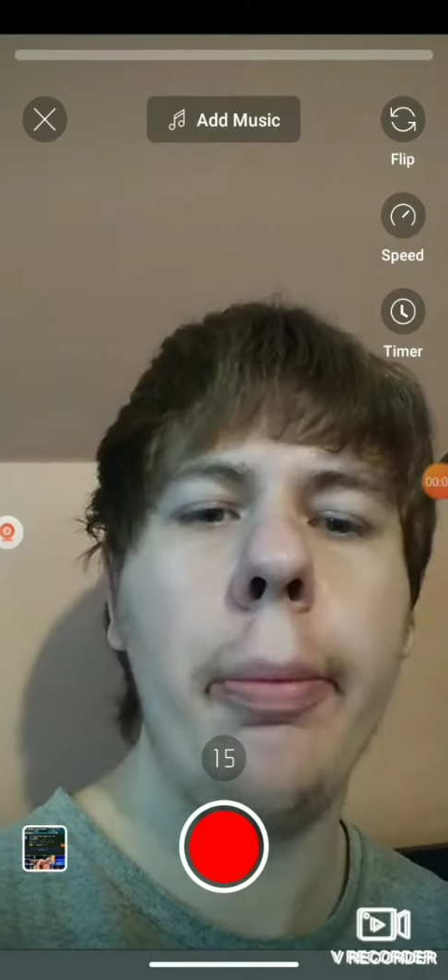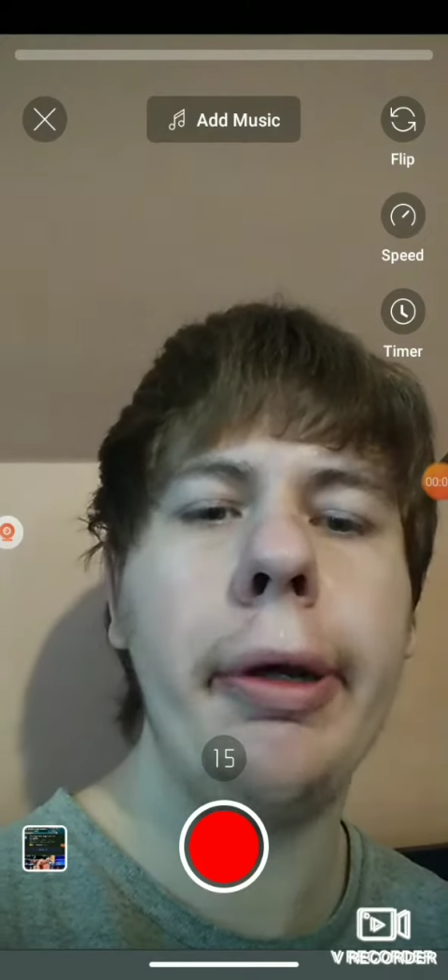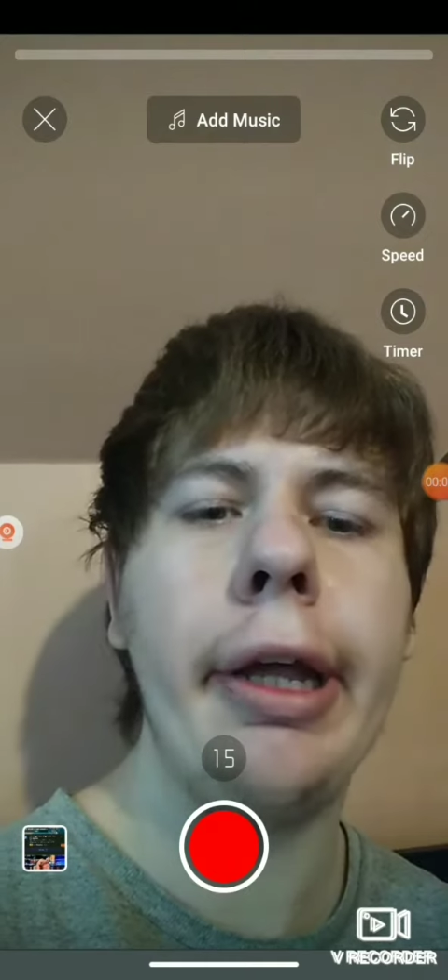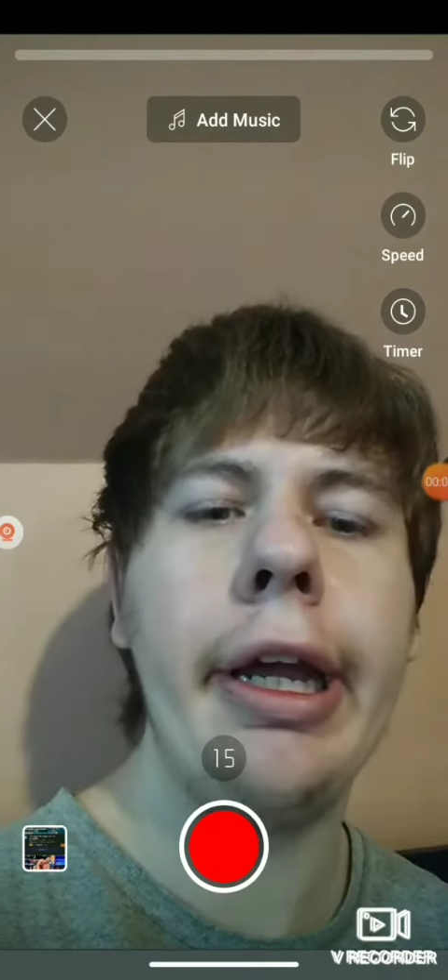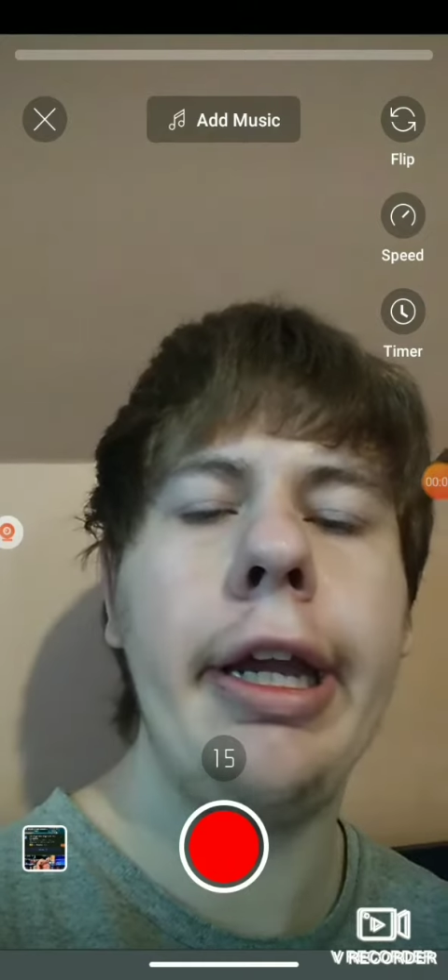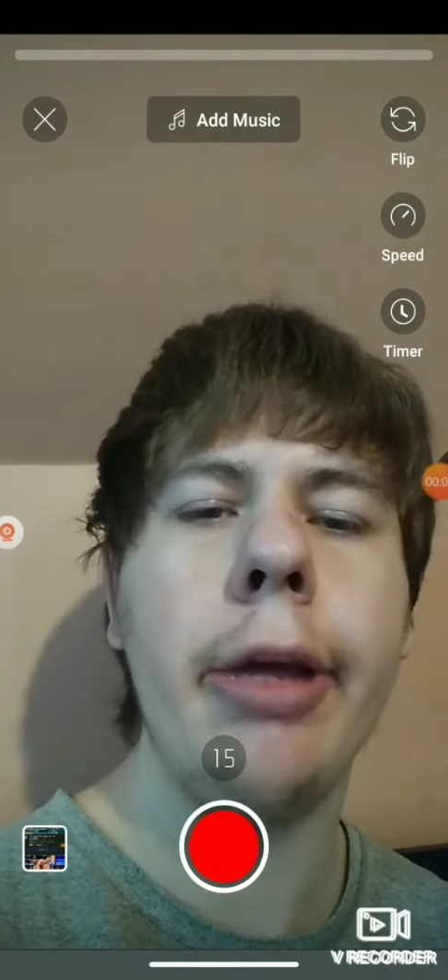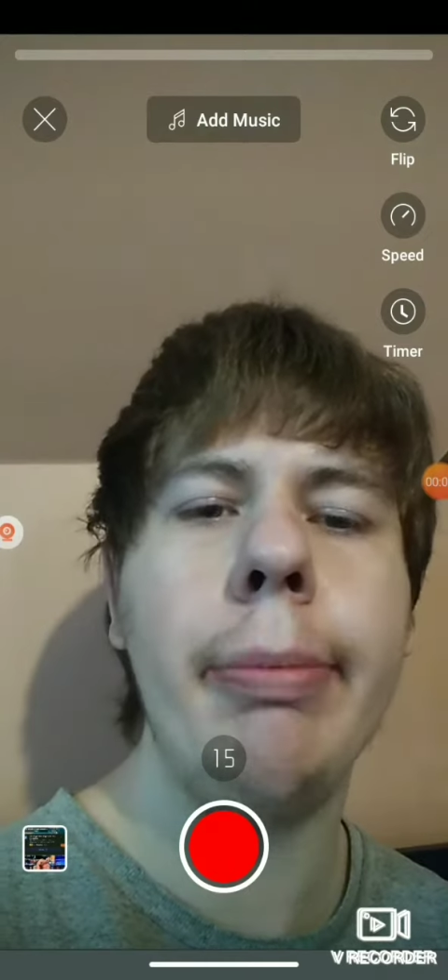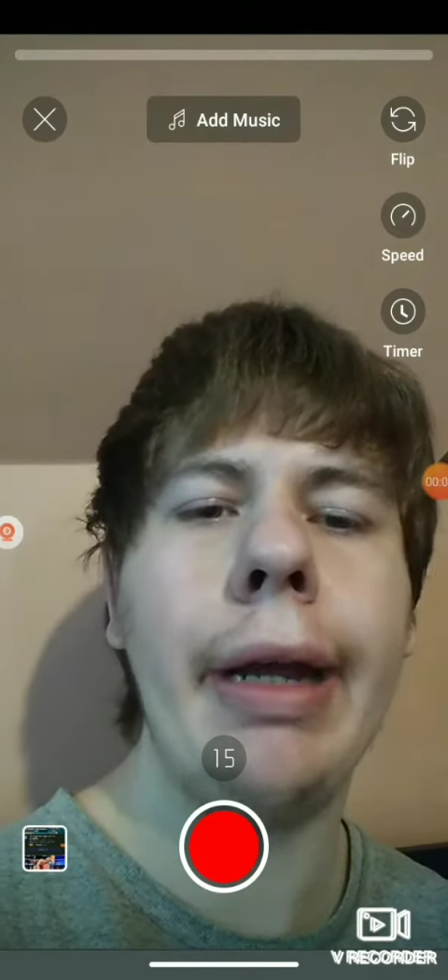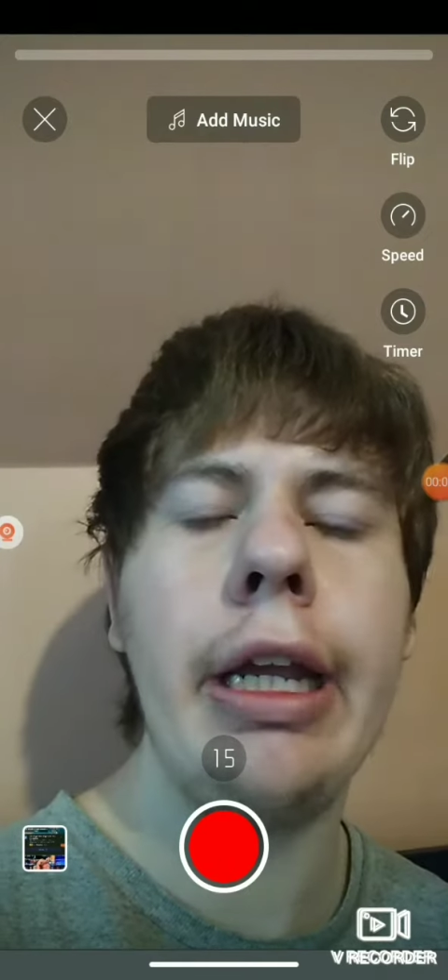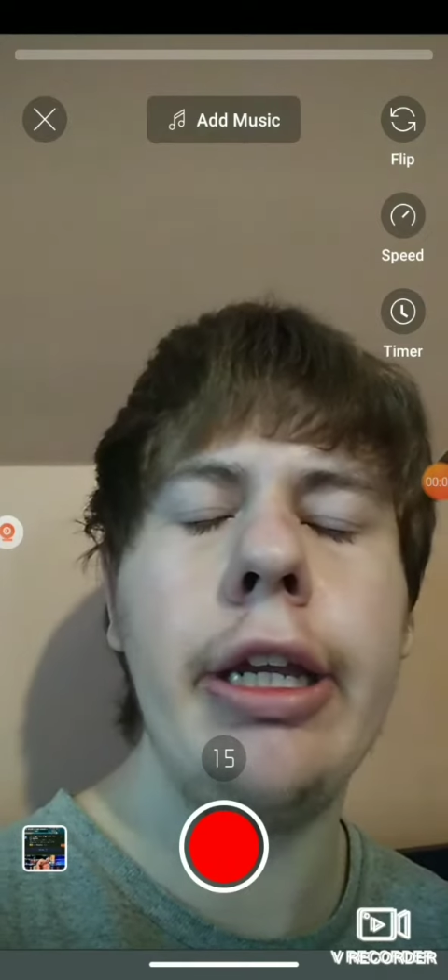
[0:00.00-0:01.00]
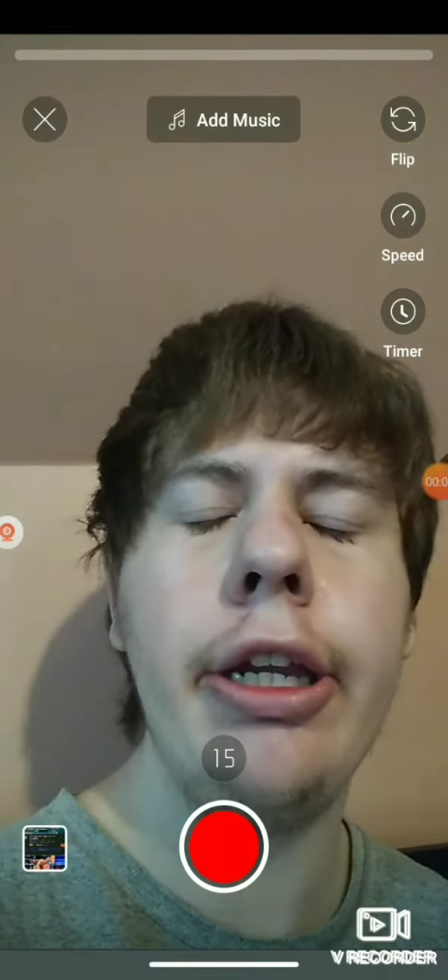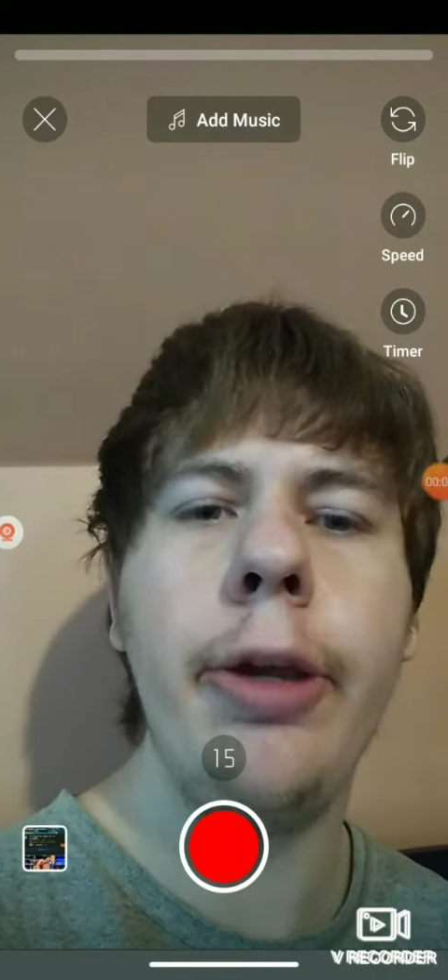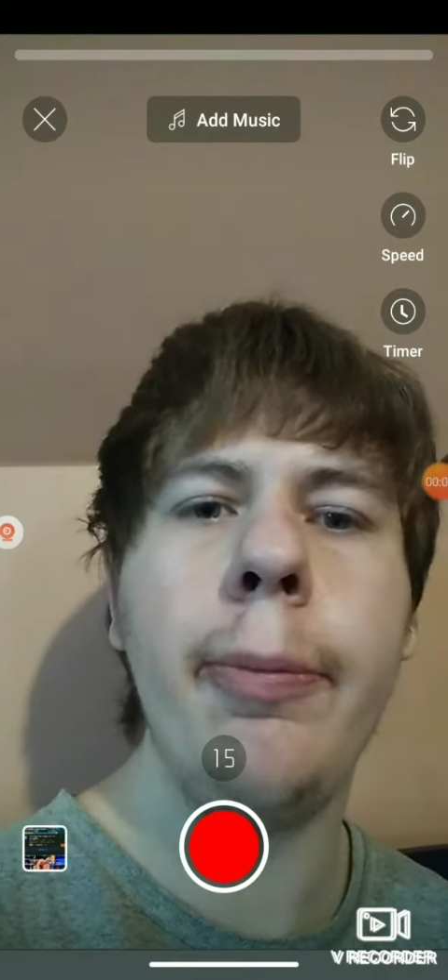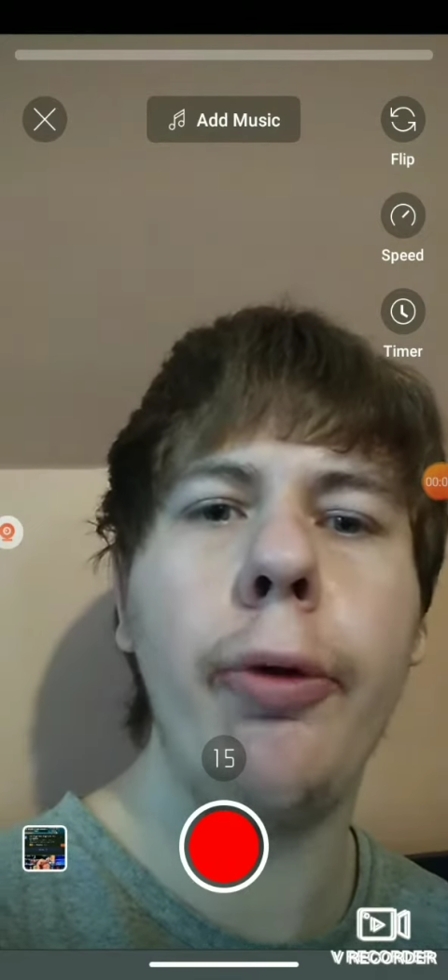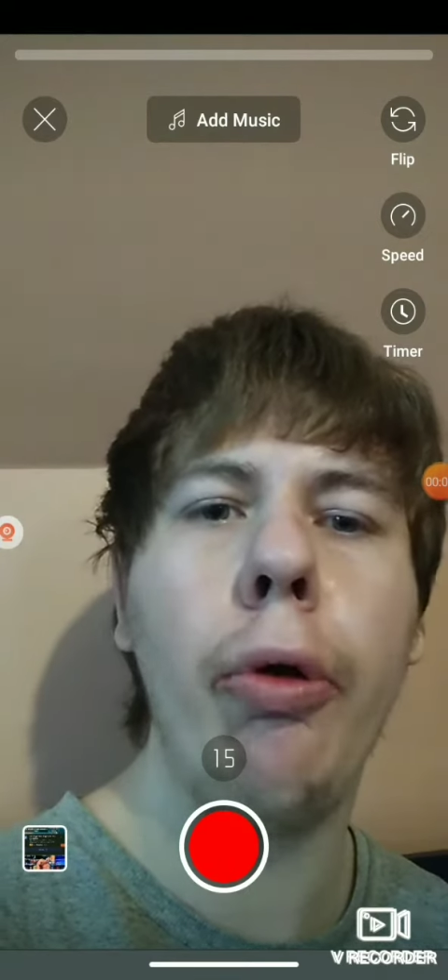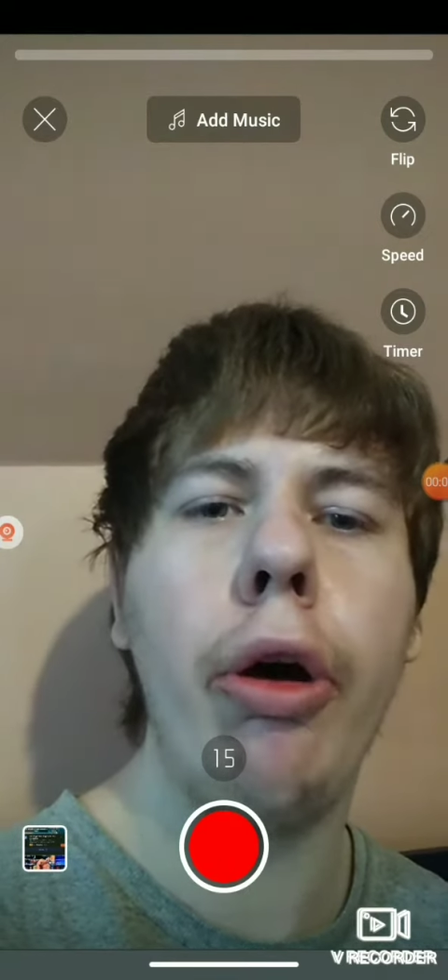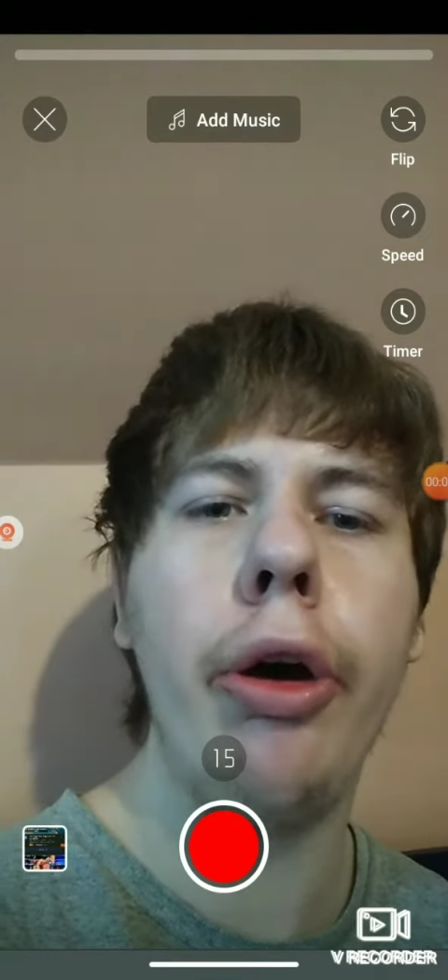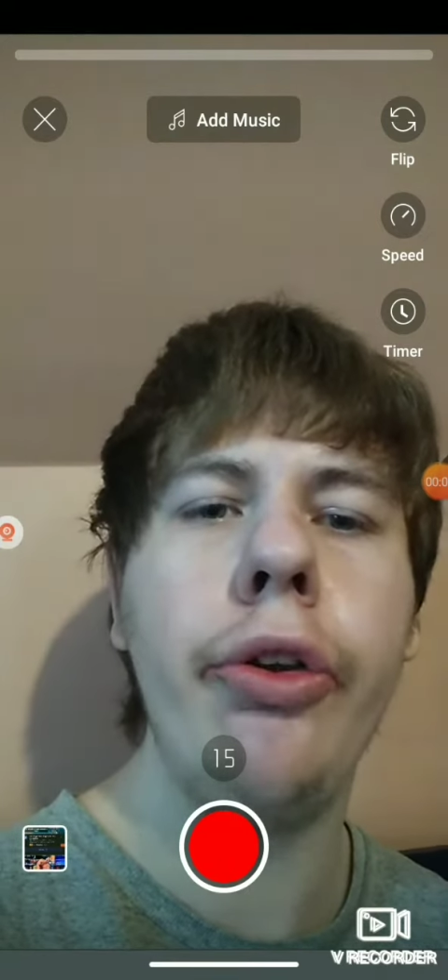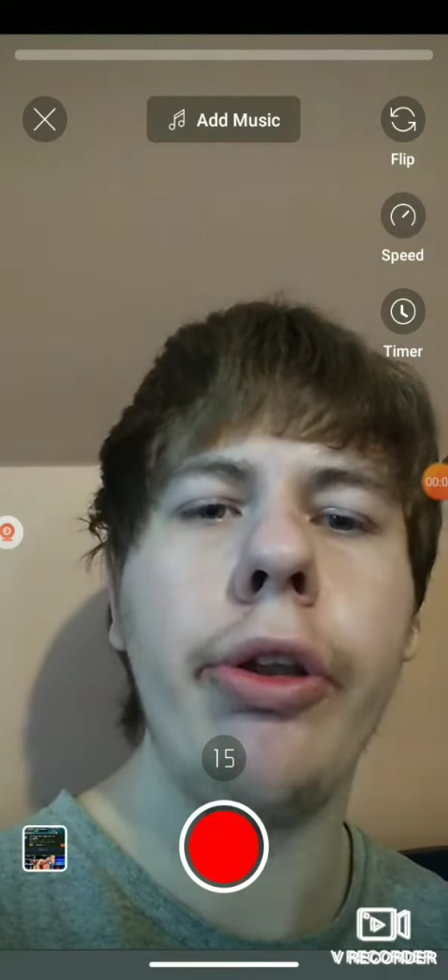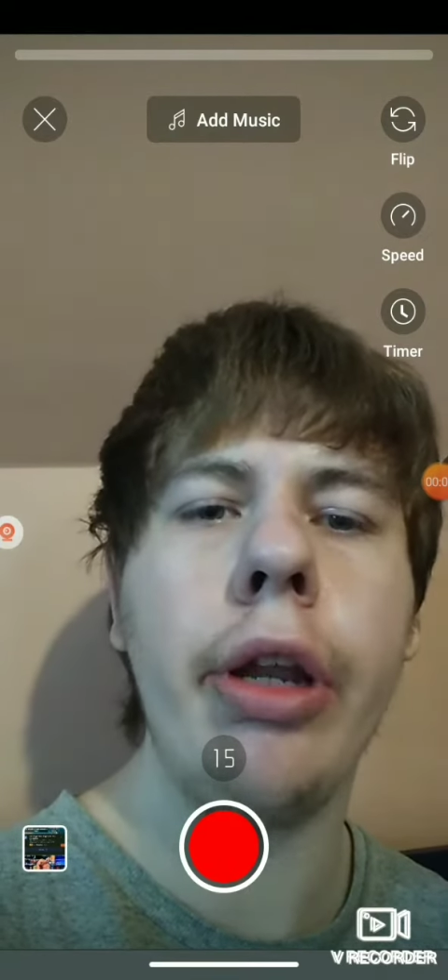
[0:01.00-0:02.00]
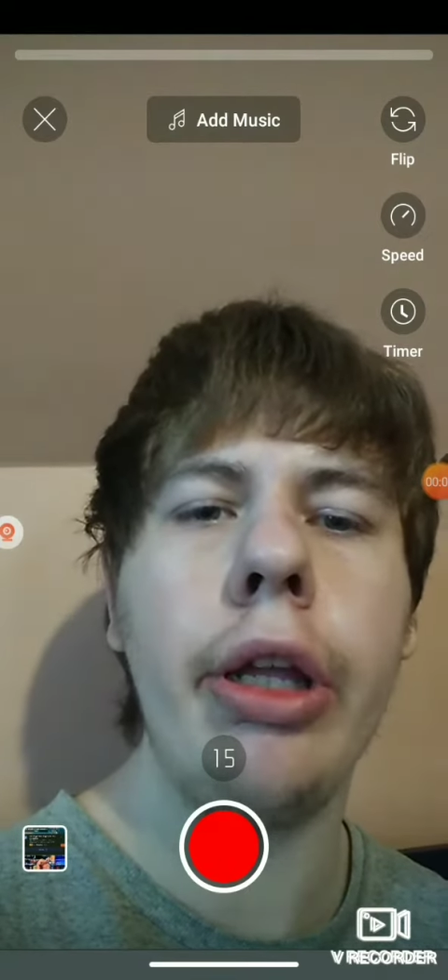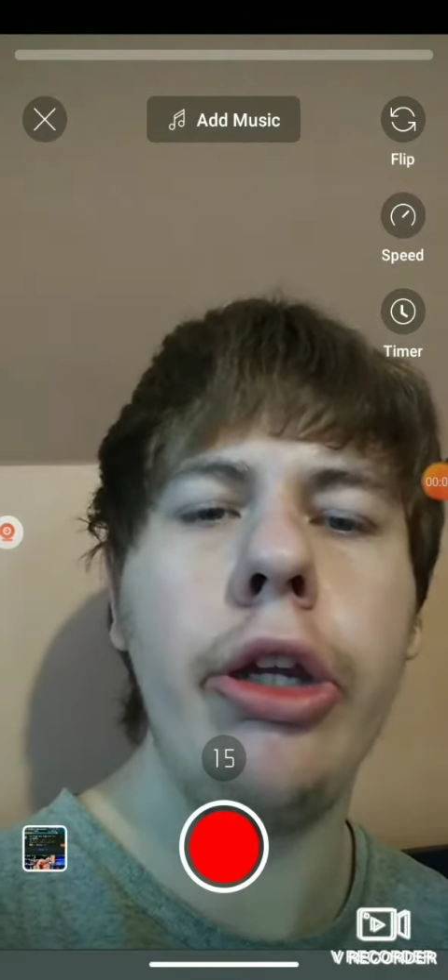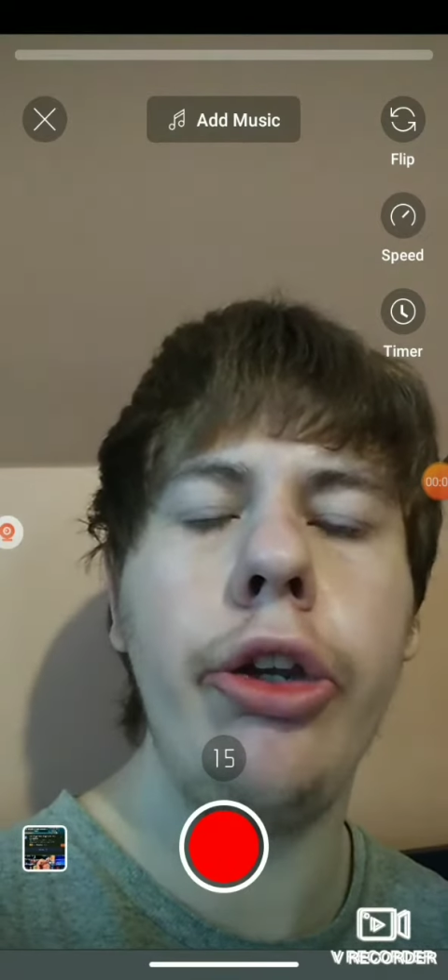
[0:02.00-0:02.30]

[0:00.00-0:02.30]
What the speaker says: this video, I'm going to tell you to make a YouTube short on the